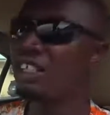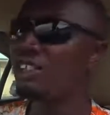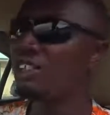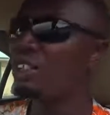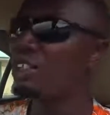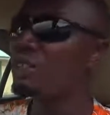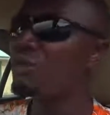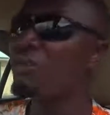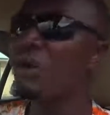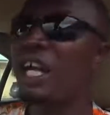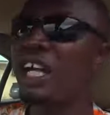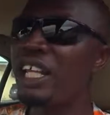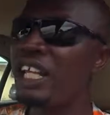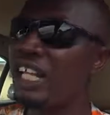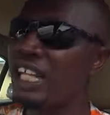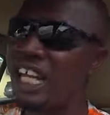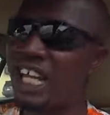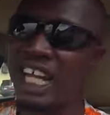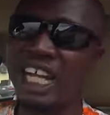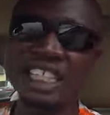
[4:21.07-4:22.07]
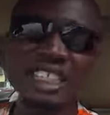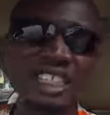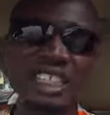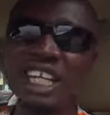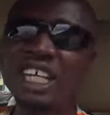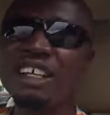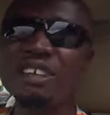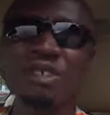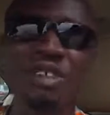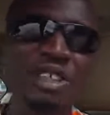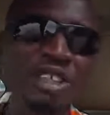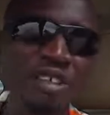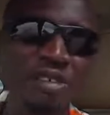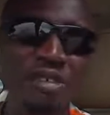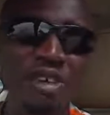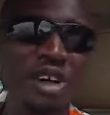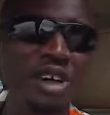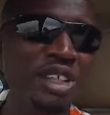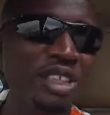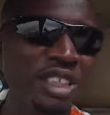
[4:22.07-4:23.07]
To the point that, like I said, even the
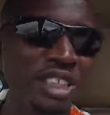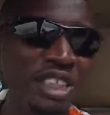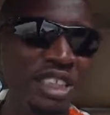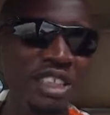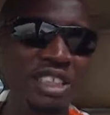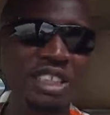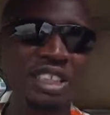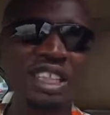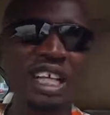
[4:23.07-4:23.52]
406,